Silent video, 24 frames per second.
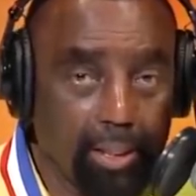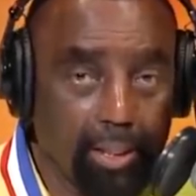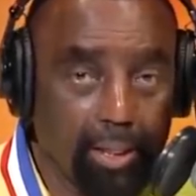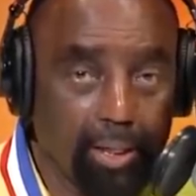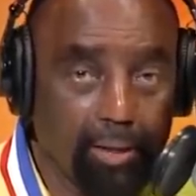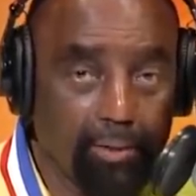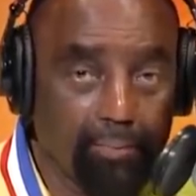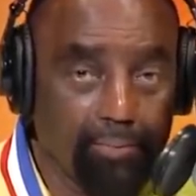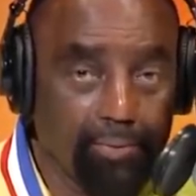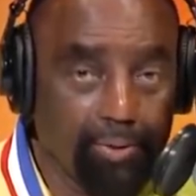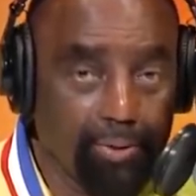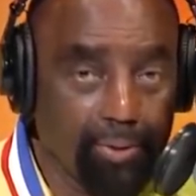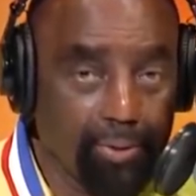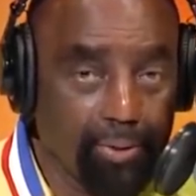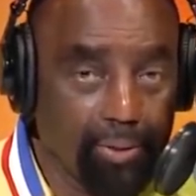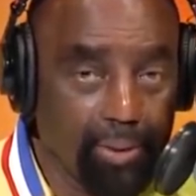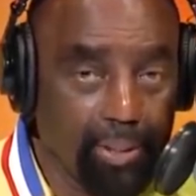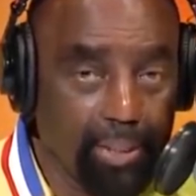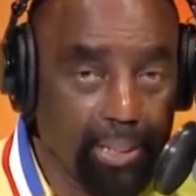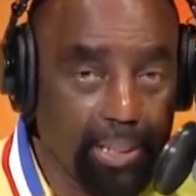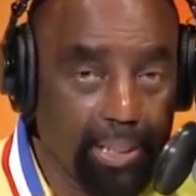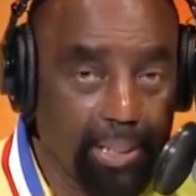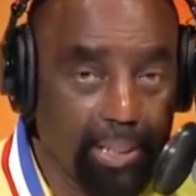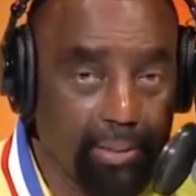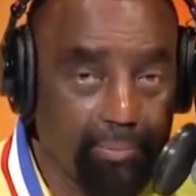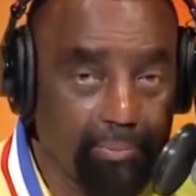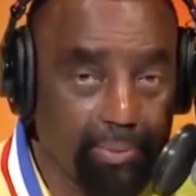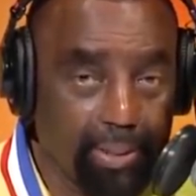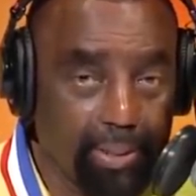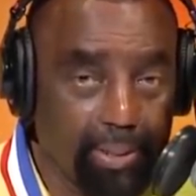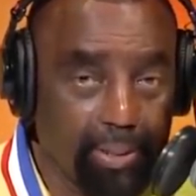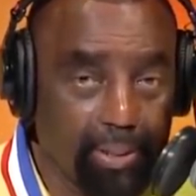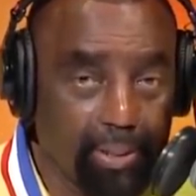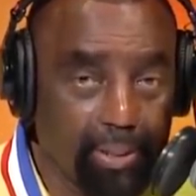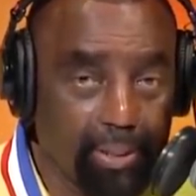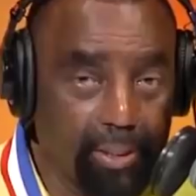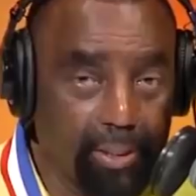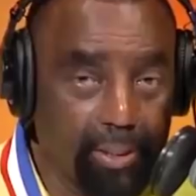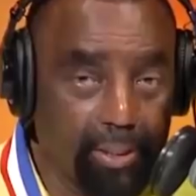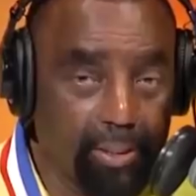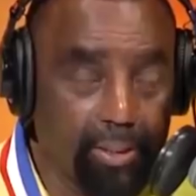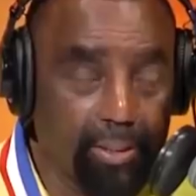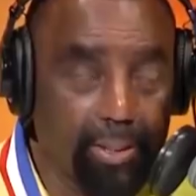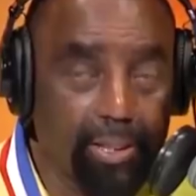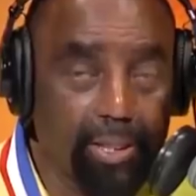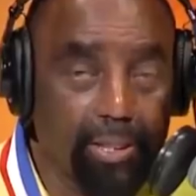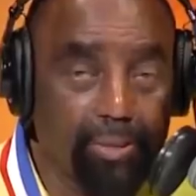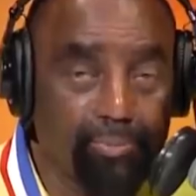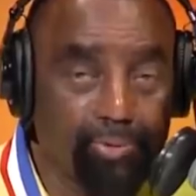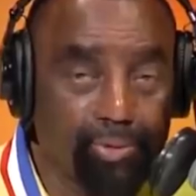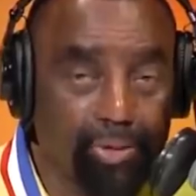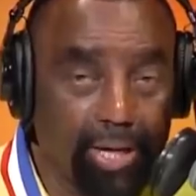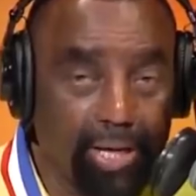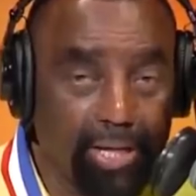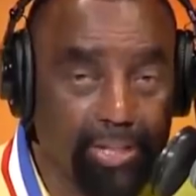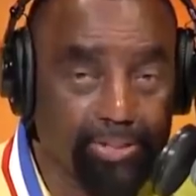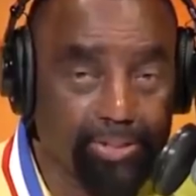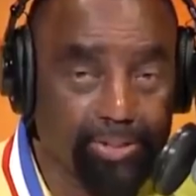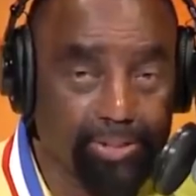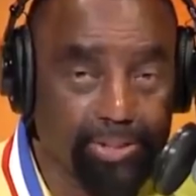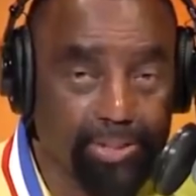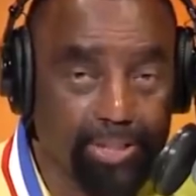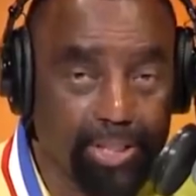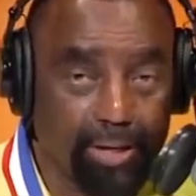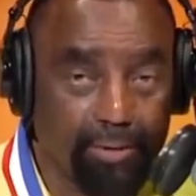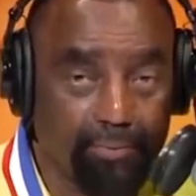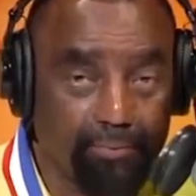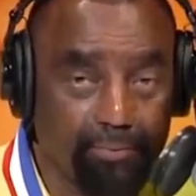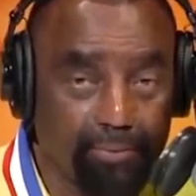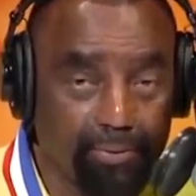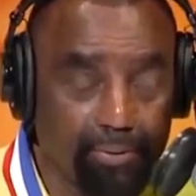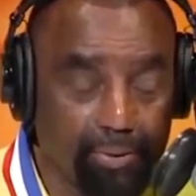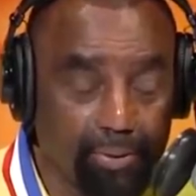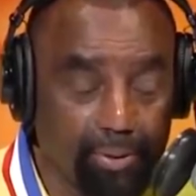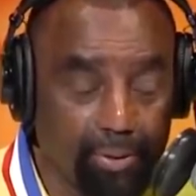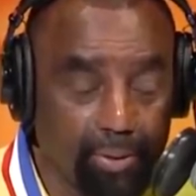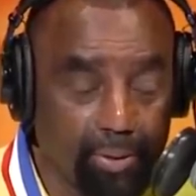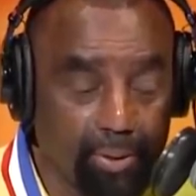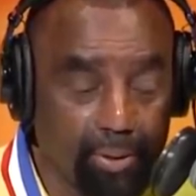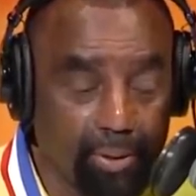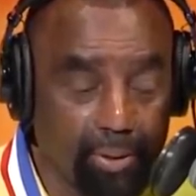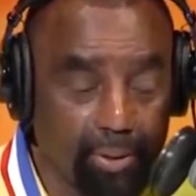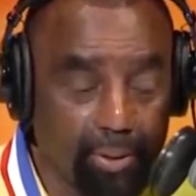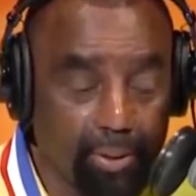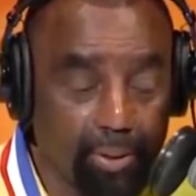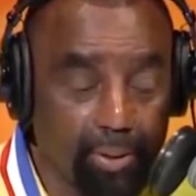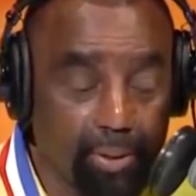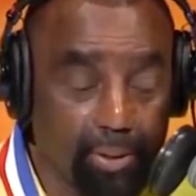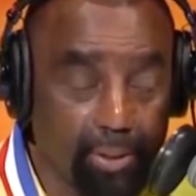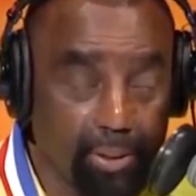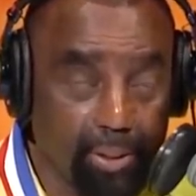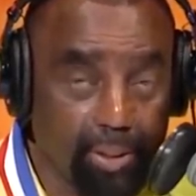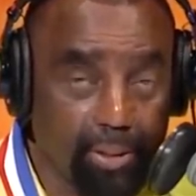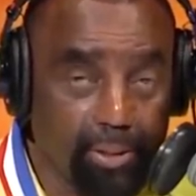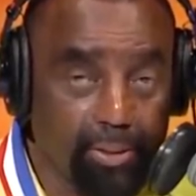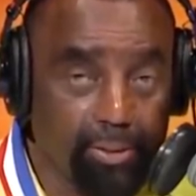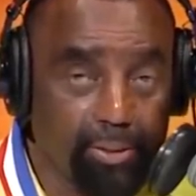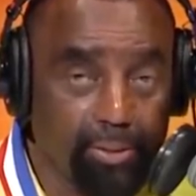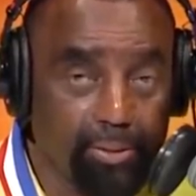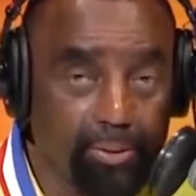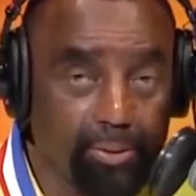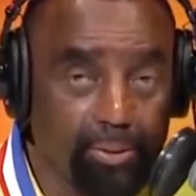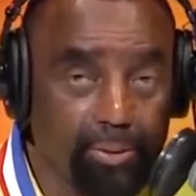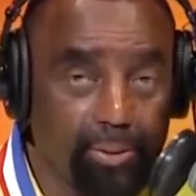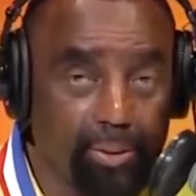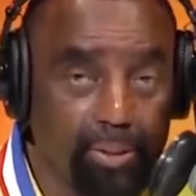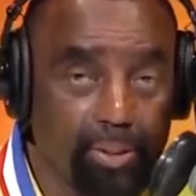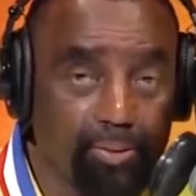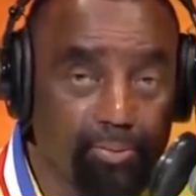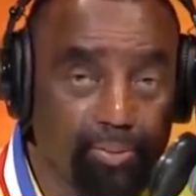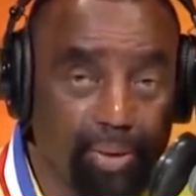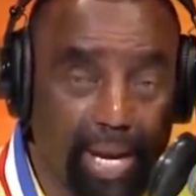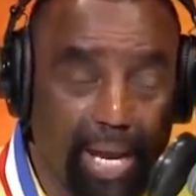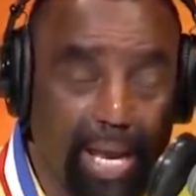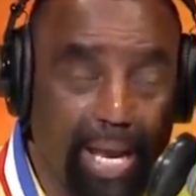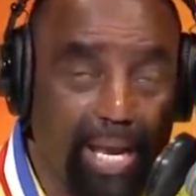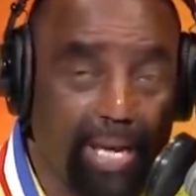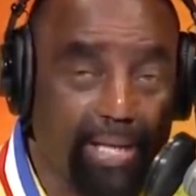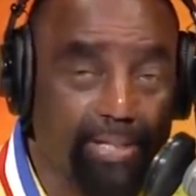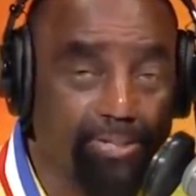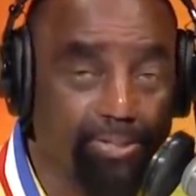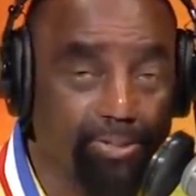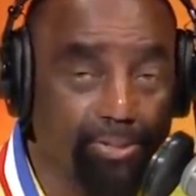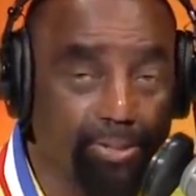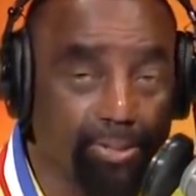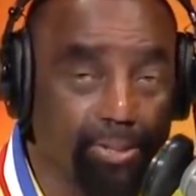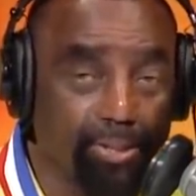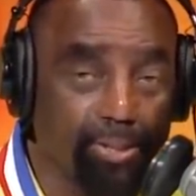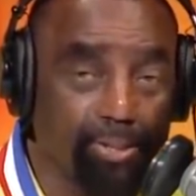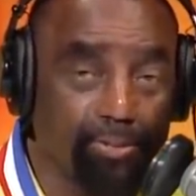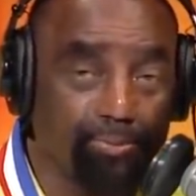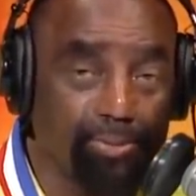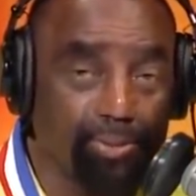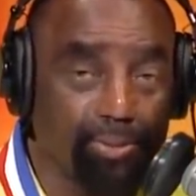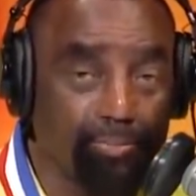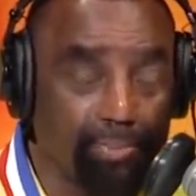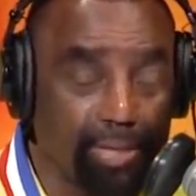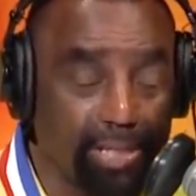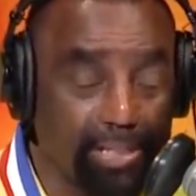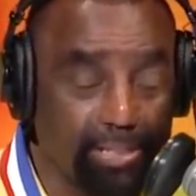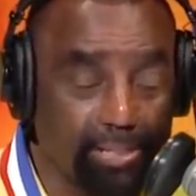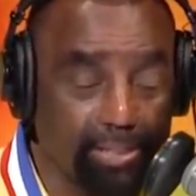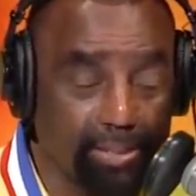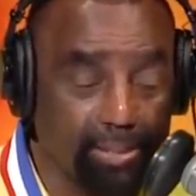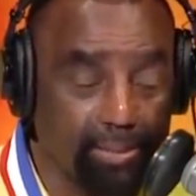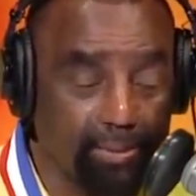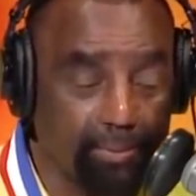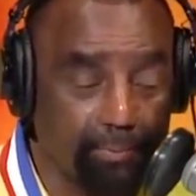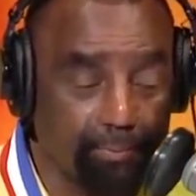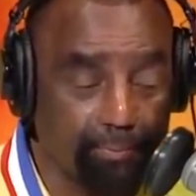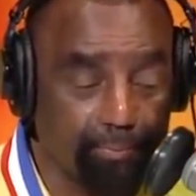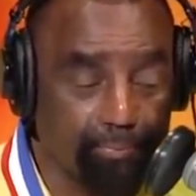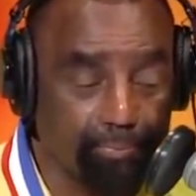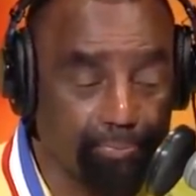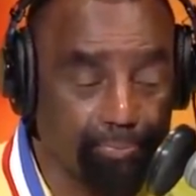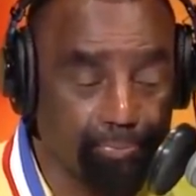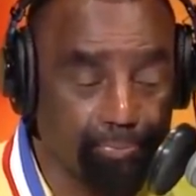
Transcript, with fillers: And love your enemy, your neighbor, as yourself. Then you, he will add to you. It'll be amazing.